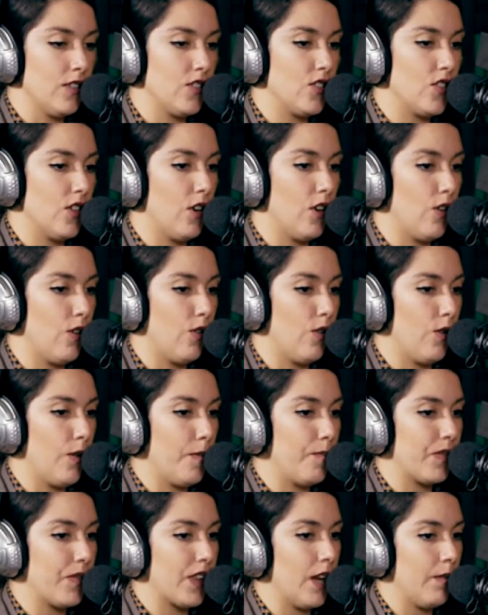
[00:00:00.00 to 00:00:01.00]
So
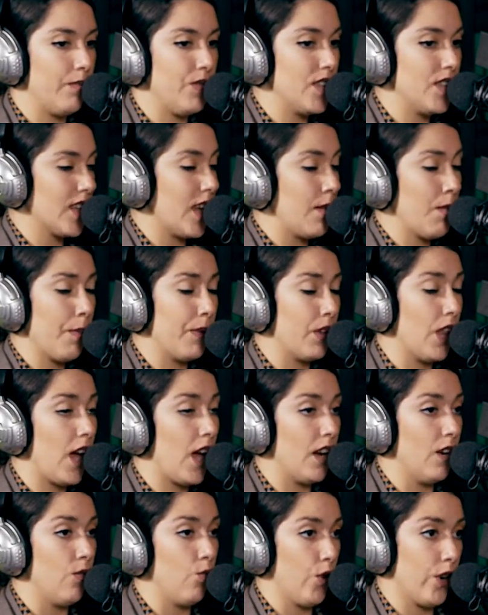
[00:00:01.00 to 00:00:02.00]
this came up a
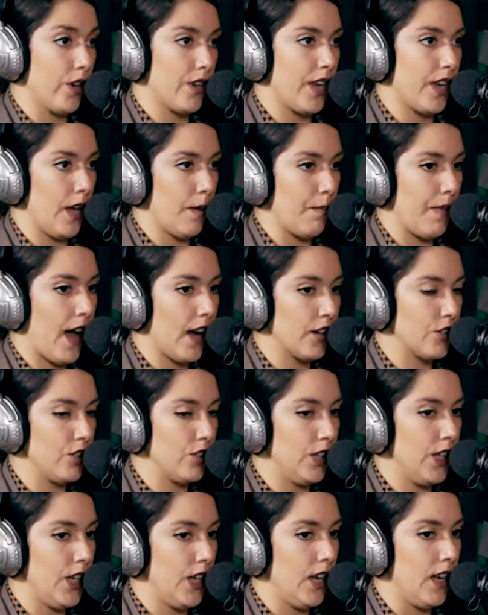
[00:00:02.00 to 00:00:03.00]
lot in WordCamp,
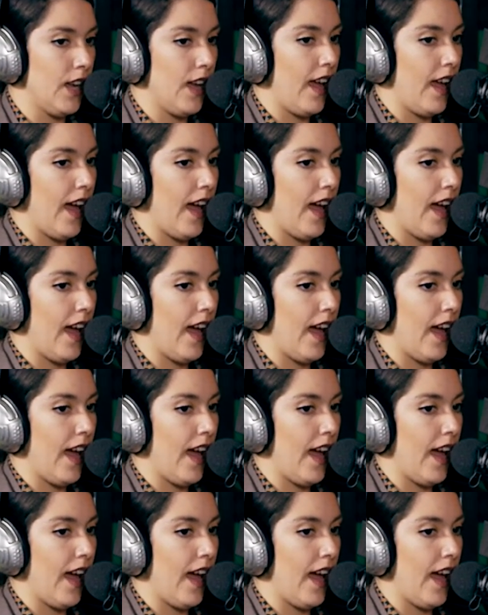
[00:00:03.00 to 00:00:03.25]
actually,